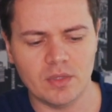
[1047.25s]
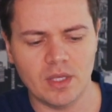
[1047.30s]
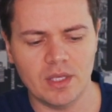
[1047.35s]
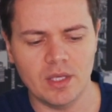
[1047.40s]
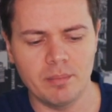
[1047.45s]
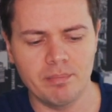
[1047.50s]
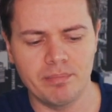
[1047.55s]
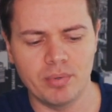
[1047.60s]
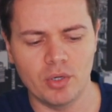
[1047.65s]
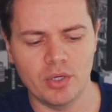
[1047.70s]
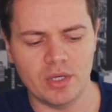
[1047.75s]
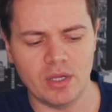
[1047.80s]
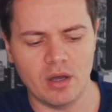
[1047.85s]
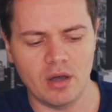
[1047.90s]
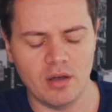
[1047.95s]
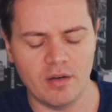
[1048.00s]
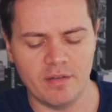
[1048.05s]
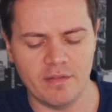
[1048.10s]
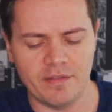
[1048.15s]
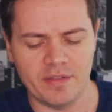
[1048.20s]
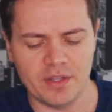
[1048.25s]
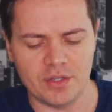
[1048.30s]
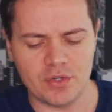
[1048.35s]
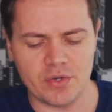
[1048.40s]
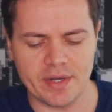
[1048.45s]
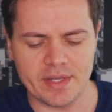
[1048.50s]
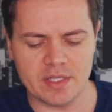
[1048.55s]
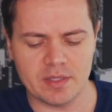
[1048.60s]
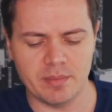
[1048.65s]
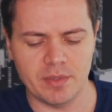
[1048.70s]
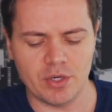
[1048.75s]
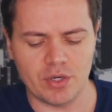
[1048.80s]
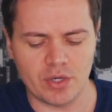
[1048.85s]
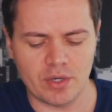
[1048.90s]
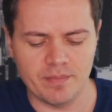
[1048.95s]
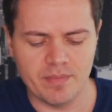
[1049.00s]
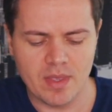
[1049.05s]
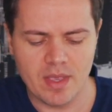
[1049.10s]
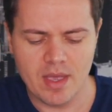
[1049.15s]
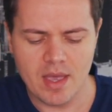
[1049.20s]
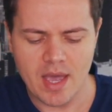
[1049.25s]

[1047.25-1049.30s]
input of the transmitter,